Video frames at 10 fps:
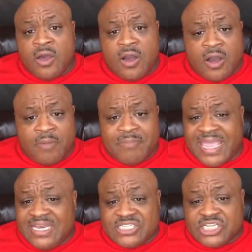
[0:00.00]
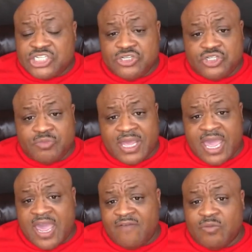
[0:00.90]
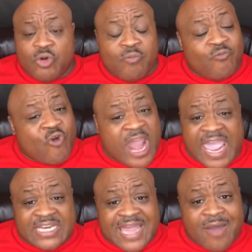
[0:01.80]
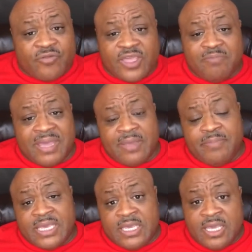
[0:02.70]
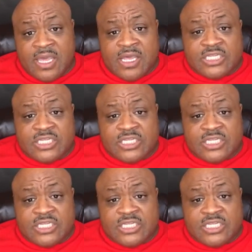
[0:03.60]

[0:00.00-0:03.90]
maintenance issues you may have, the more ragged out they may be.